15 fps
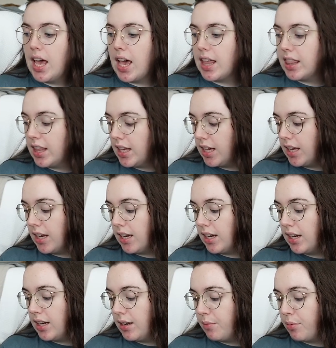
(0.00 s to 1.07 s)
and then
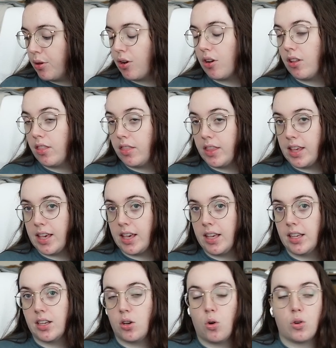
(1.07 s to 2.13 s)
put on
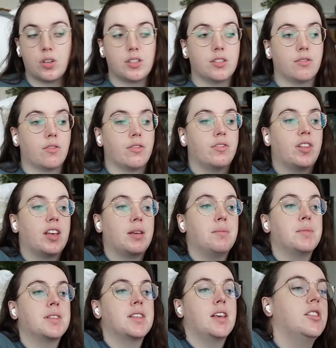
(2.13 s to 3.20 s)
the Court of Silver
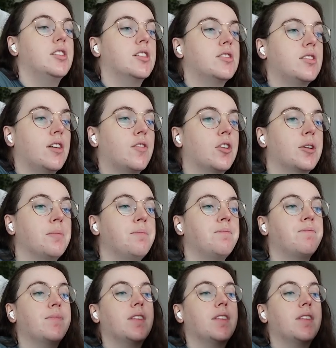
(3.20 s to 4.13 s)
Flames dust cover,